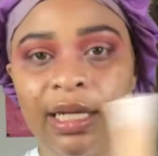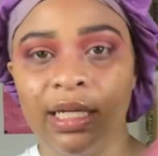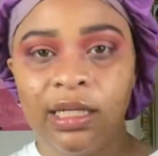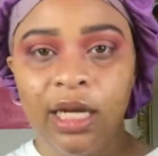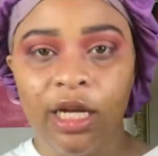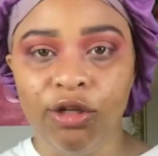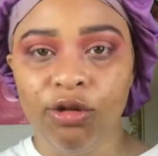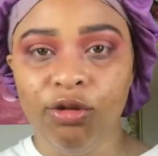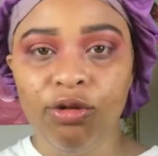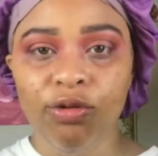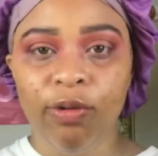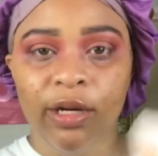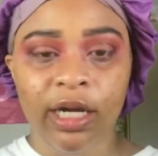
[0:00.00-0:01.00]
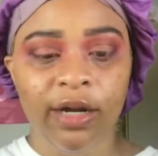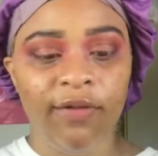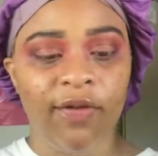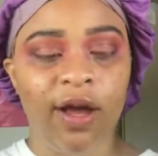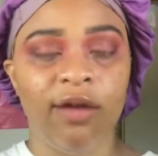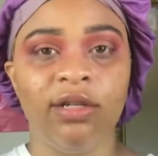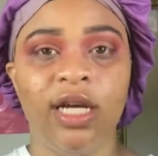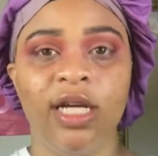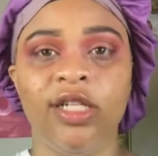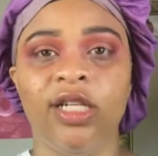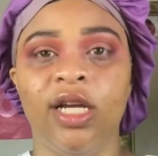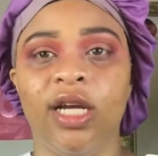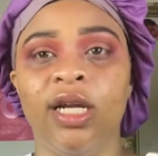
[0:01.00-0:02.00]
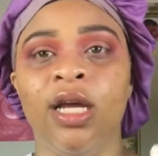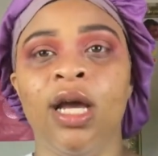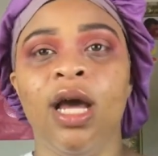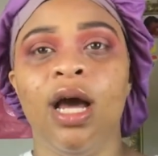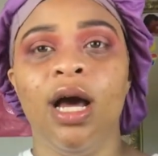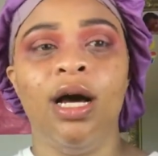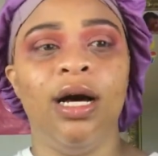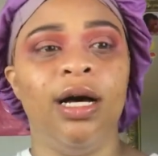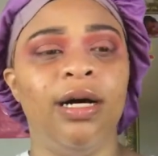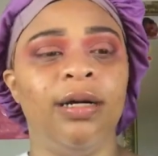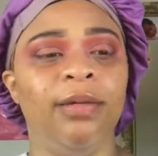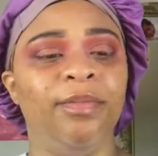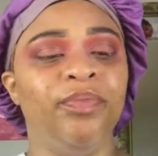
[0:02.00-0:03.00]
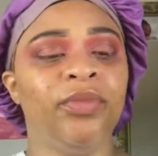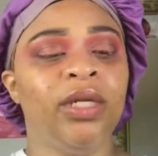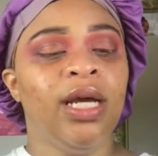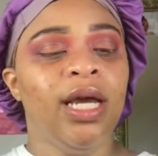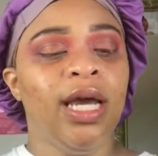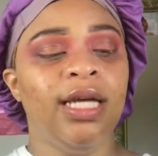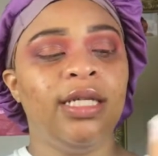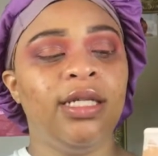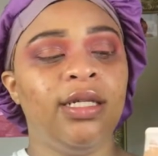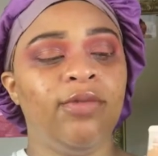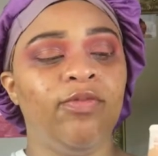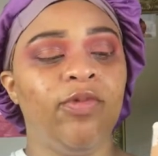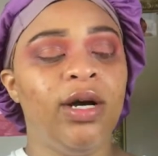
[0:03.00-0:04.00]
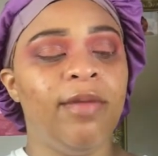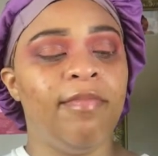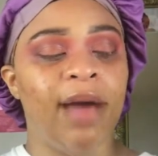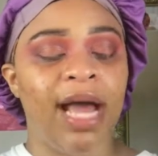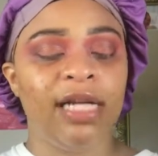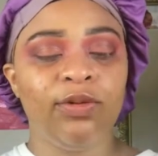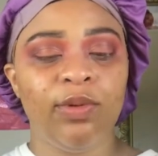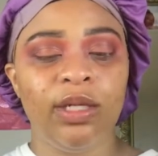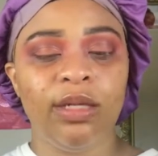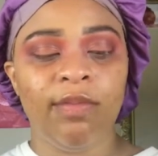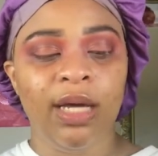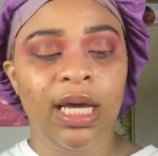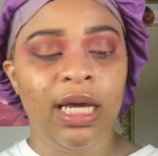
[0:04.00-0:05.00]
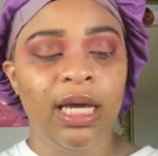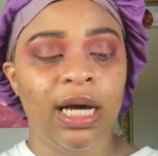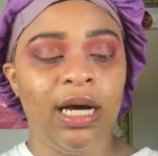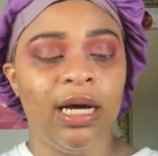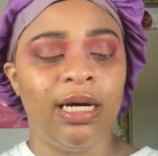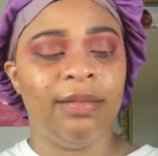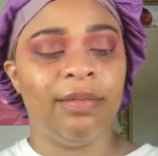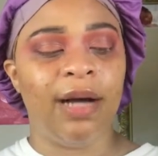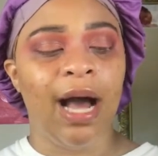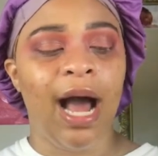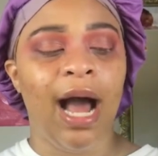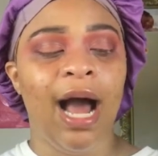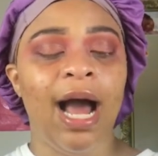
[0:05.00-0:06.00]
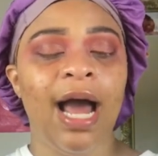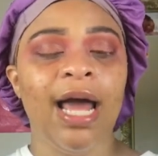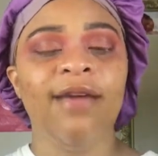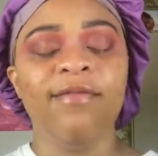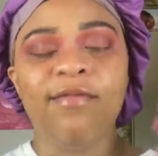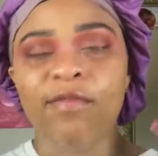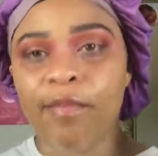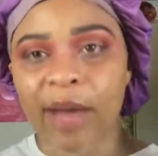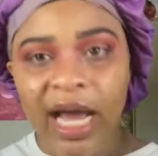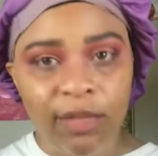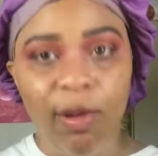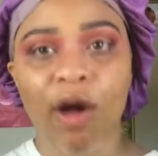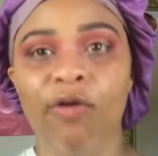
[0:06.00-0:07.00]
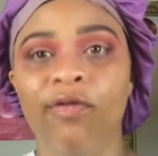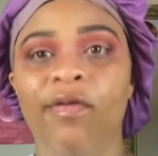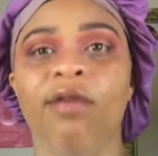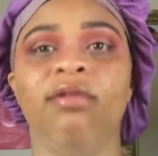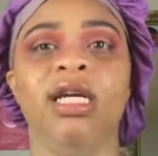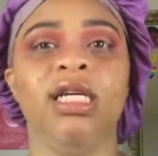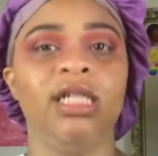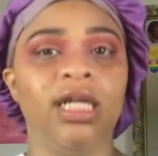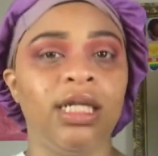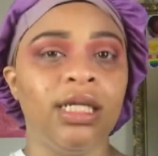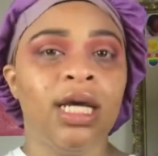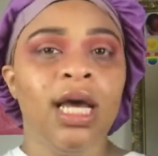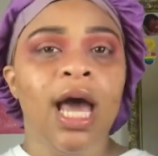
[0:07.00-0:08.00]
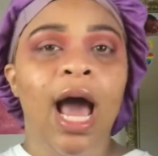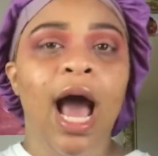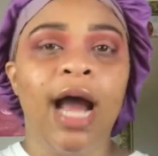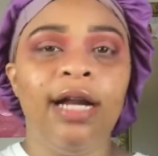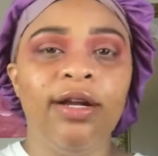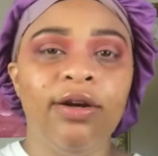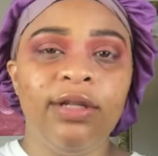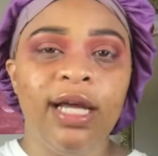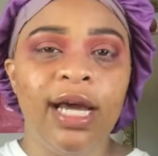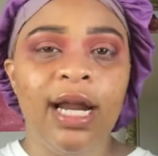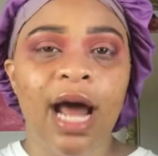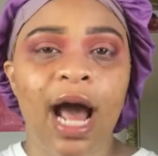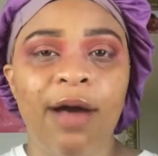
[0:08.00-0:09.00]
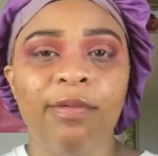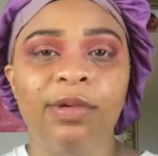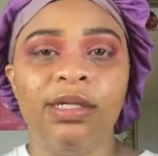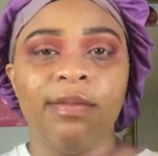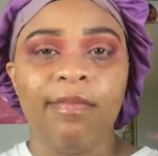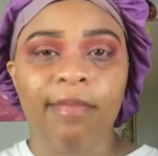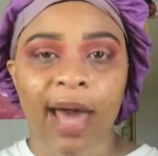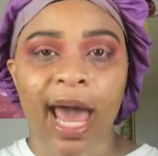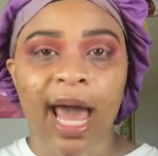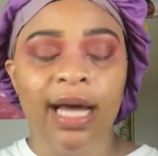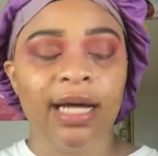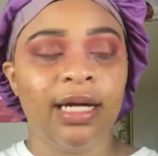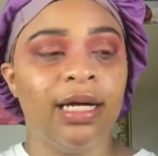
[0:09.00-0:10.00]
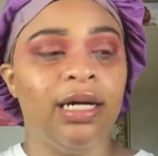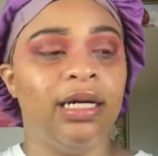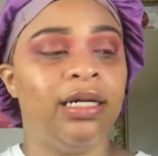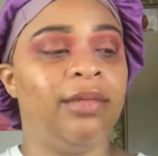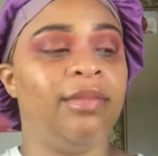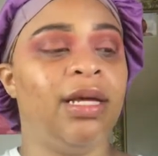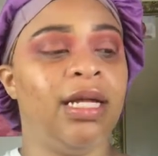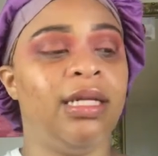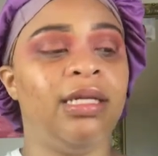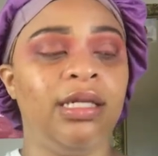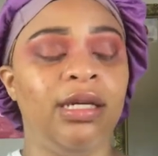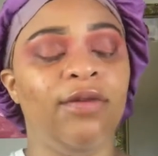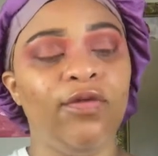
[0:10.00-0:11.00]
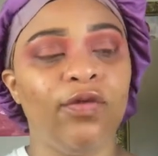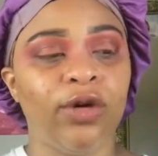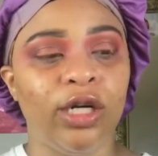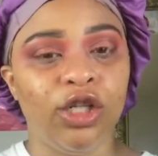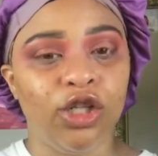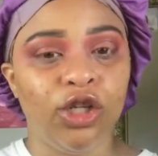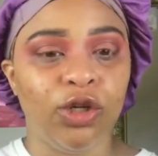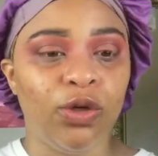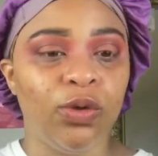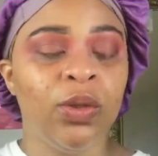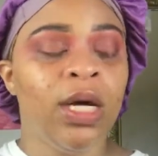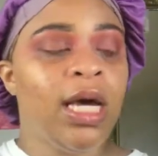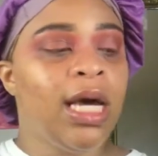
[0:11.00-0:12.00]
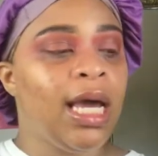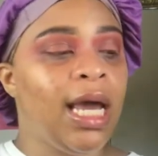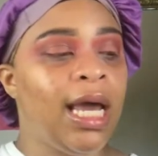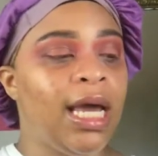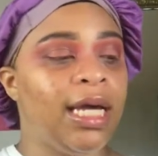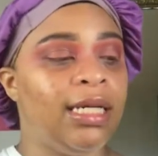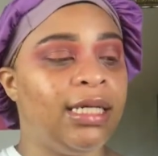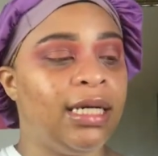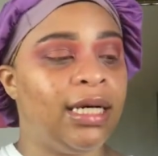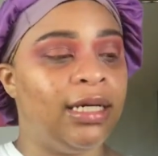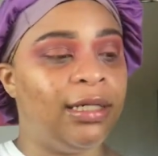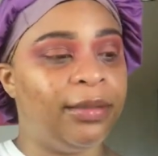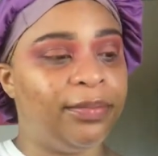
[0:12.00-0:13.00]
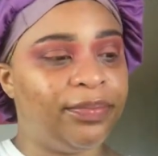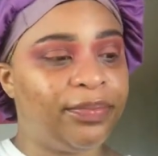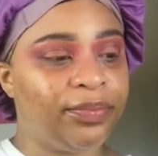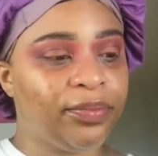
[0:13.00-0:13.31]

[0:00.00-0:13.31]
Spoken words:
the shade 220 in foundation. It's what matched with me. I match my own foundations. I know that I was MAC NC42, and